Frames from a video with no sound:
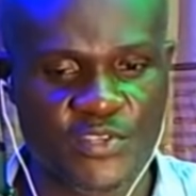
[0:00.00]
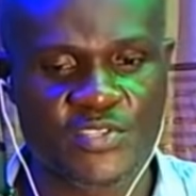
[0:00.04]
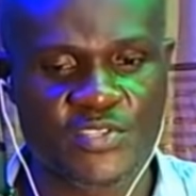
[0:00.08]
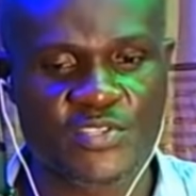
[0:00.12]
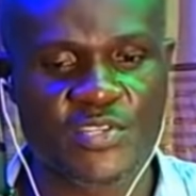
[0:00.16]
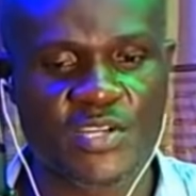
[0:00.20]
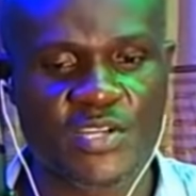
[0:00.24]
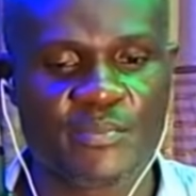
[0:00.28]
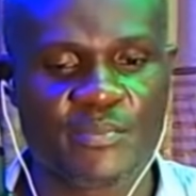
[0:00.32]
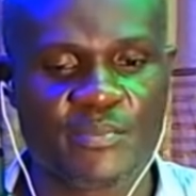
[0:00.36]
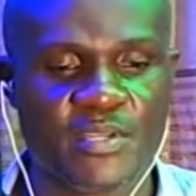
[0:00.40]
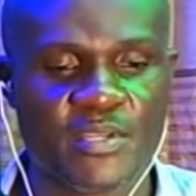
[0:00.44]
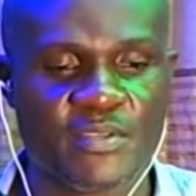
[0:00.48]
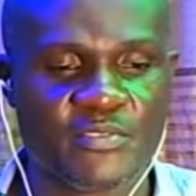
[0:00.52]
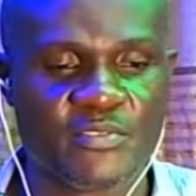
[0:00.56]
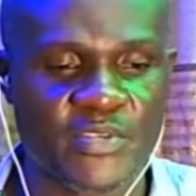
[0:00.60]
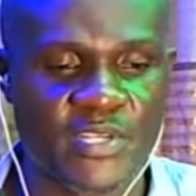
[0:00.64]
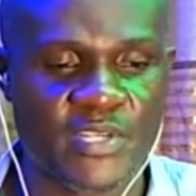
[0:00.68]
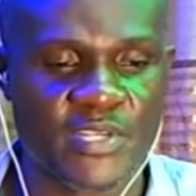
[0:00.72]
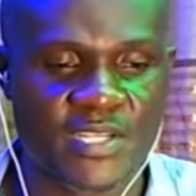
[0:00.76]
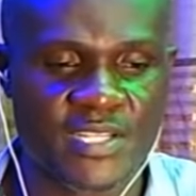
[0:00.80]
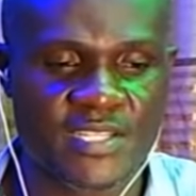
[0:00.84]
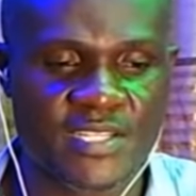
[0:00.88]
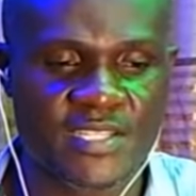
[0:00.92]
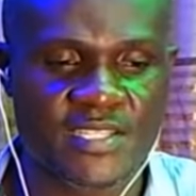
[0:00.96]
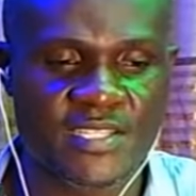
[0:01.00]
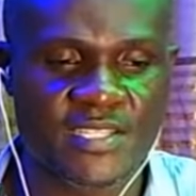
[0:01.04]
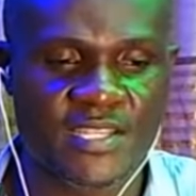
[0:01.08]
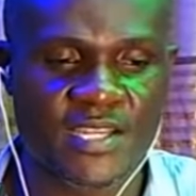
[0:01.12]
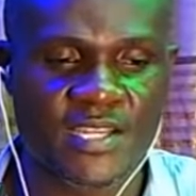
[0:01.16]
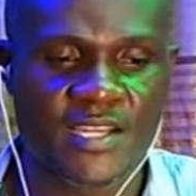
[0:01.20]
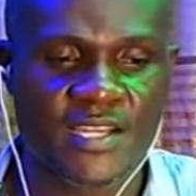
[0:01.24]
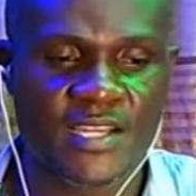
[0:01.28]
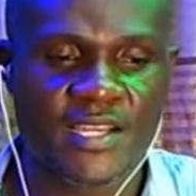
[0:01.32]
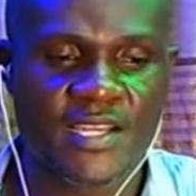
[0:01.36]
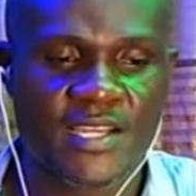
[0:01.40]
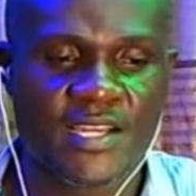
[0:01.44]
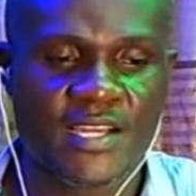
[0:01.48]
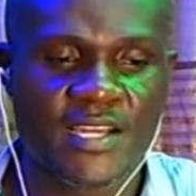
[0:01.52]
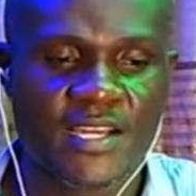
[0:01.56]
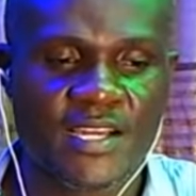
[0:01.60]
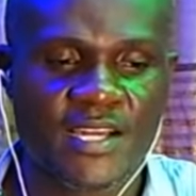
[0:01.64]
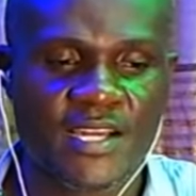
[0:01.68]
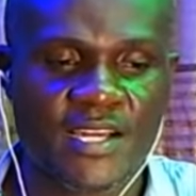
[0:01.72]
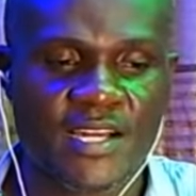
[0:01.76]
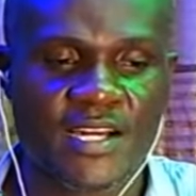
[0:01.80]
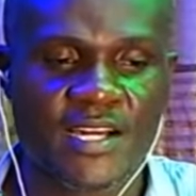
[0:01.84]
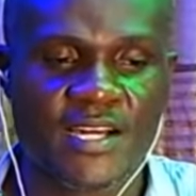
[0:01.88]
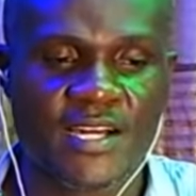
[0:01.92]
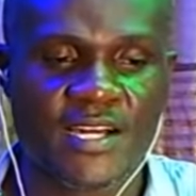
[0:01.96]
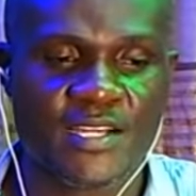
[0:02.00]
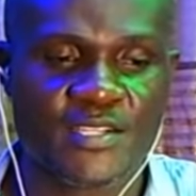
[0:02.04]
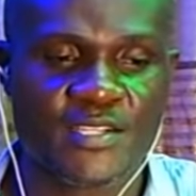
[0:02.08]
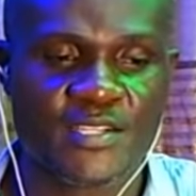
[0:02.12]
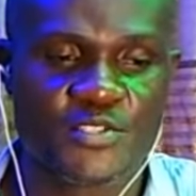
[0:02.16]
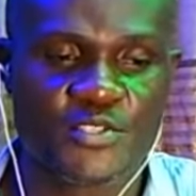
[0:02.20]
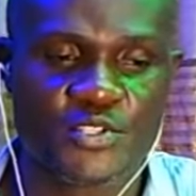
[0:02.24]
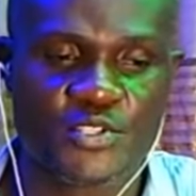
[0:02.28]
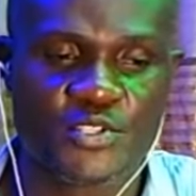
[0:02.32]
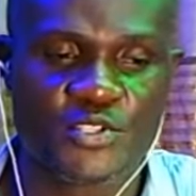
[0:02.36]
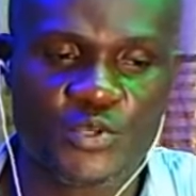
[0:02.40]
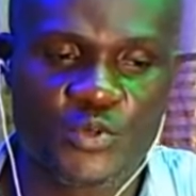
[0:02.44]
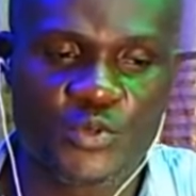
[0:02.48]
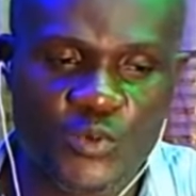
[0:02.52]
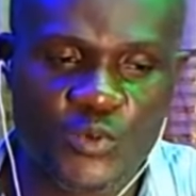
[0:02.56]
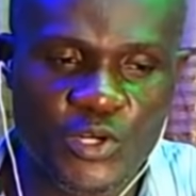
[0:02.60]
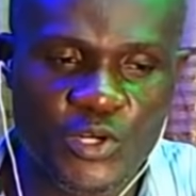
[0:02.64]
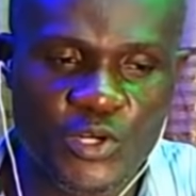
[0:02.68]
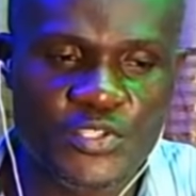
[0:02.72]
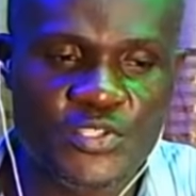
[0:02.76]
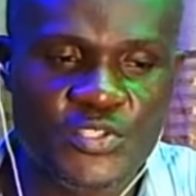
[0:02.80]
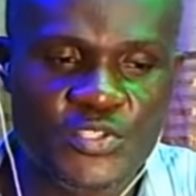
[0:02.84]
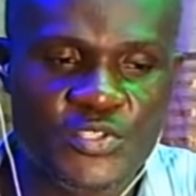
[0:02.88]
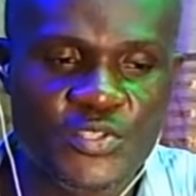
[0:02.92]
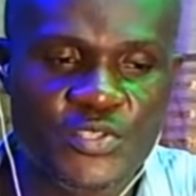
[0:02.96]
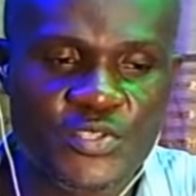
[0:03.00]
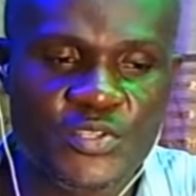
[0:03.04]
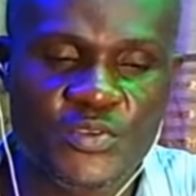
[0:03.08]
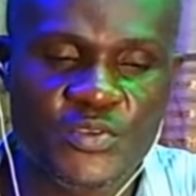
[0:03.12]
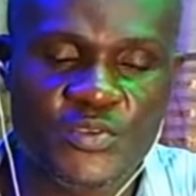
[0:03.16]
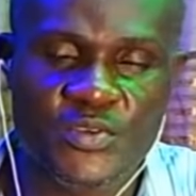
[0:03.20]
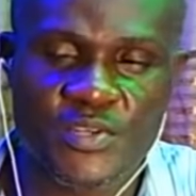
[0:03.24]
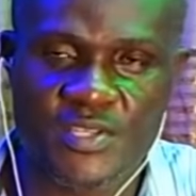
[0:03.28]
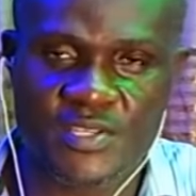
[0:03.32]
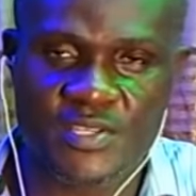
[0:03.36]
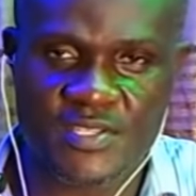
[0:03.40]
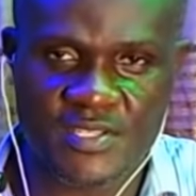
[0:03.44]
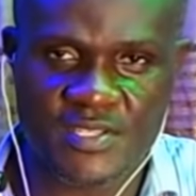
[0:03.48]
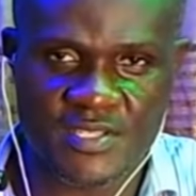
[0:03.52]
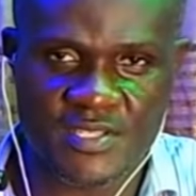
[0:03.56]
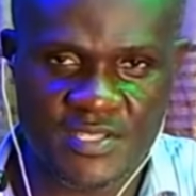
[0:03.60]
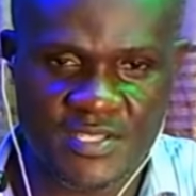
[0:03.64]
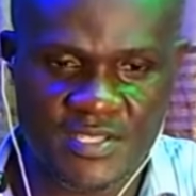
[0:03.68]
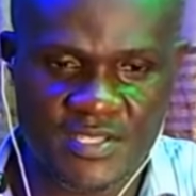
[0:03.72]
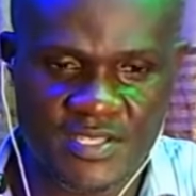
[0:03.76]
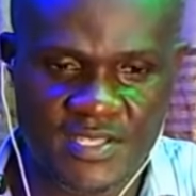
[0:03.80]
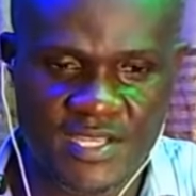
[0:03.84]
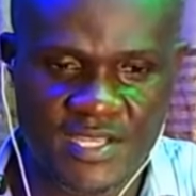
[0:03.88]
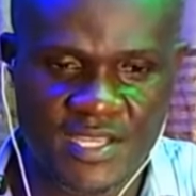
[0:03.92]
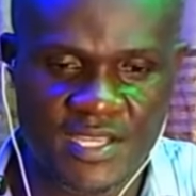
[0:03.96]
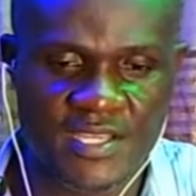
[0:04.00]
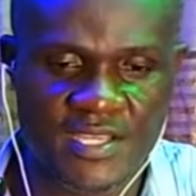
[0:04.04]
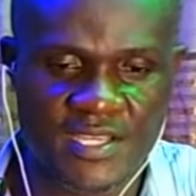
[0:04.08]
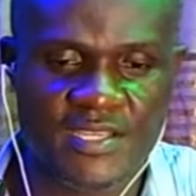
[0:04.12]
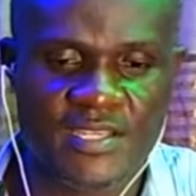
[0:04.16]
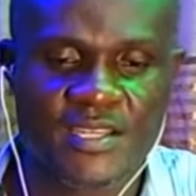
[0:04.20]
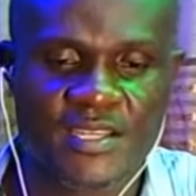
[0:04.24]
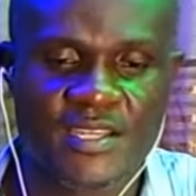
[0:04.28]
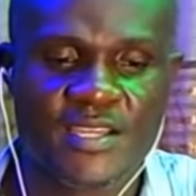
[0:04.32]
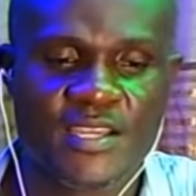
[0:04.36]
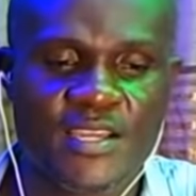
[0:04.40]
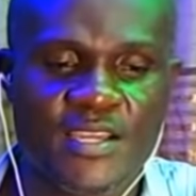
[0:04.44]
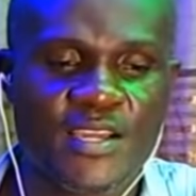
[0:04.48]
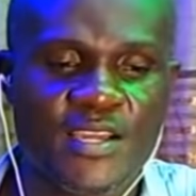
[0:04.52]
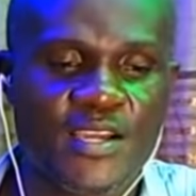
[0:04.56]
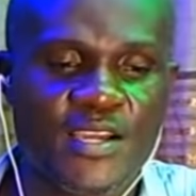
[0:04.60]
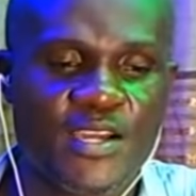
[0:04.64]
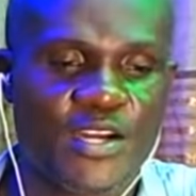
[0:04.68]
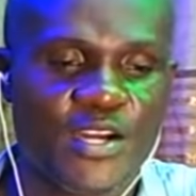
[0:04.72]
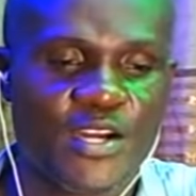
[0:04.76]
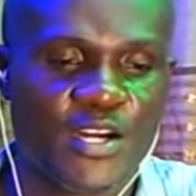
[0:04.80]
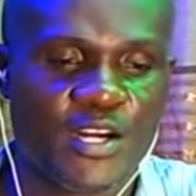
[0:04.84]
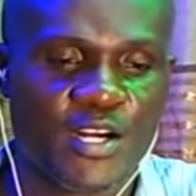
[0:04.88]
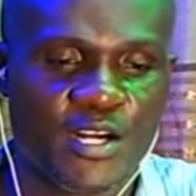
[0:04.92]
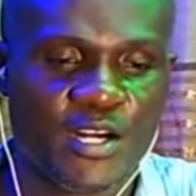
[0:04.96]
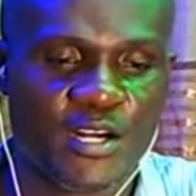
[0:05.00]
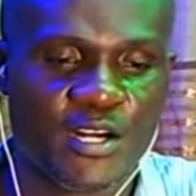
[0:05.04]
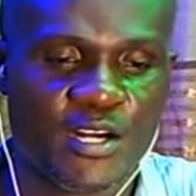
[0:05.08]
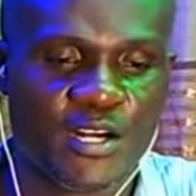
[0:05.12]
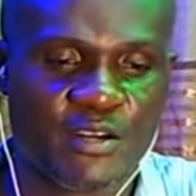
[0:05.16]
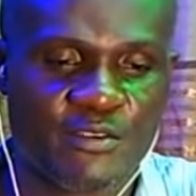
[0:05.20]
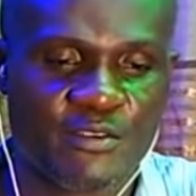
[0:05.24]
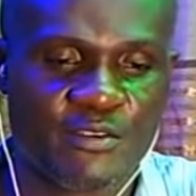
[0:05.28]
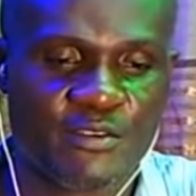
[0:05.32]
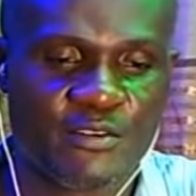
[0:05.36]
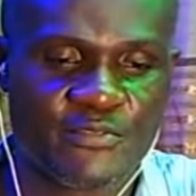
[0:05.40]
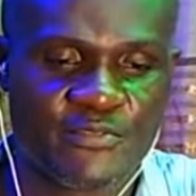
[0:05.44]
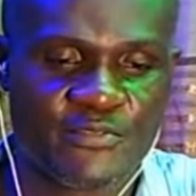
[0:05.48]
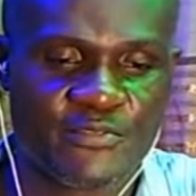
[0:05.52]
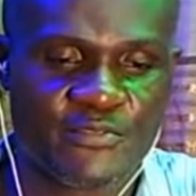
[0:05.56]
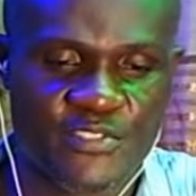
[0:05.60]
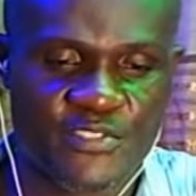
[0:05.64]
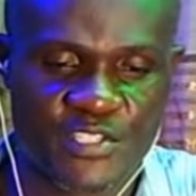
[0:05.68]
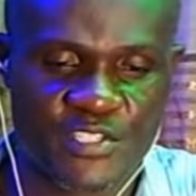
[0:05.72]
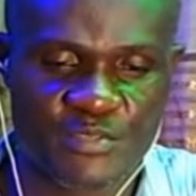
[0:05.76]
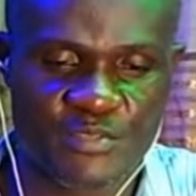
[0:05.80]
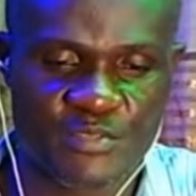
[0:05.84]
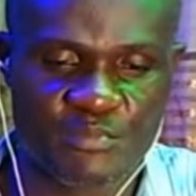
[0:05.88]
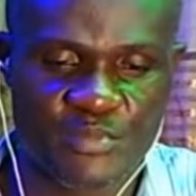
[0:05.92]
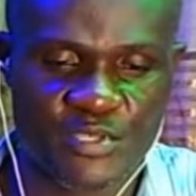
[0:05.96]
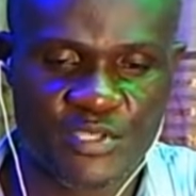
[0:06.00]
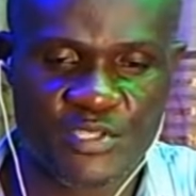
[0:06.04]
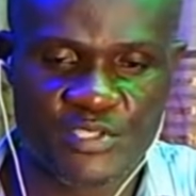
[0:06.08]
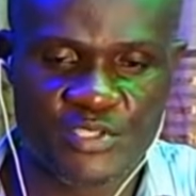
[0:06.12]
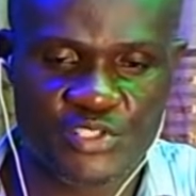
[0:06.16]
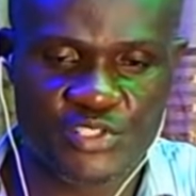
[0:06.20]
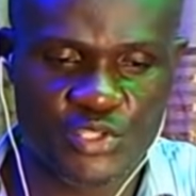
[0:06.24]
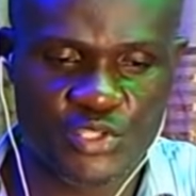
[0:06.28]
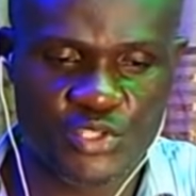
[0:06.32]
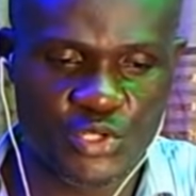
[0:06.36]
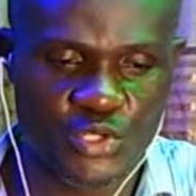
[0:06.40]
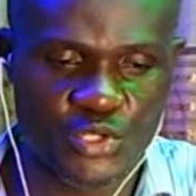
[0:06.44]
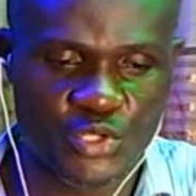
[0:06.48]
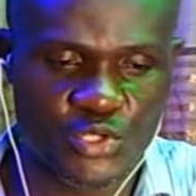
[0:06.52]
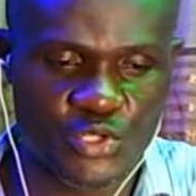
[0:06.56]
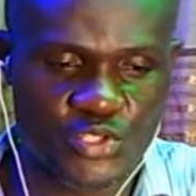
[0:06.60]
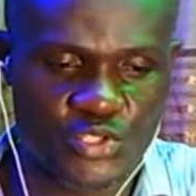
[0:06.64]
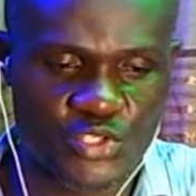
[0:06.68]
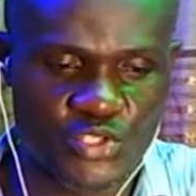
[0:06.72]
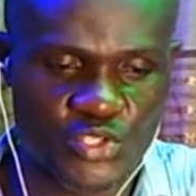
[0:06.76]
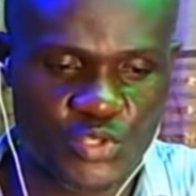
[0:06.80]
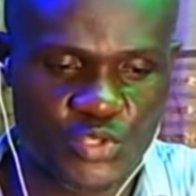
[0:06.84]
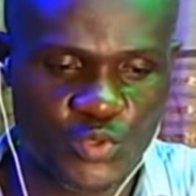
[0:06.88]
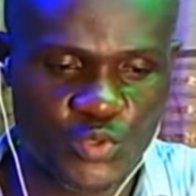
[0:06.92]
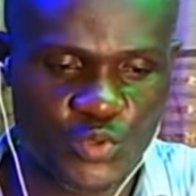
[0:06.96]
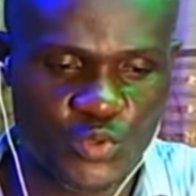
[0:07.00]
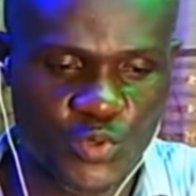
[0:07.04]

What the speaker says: I mean, release to you what Kriss said of T.B. Joshua.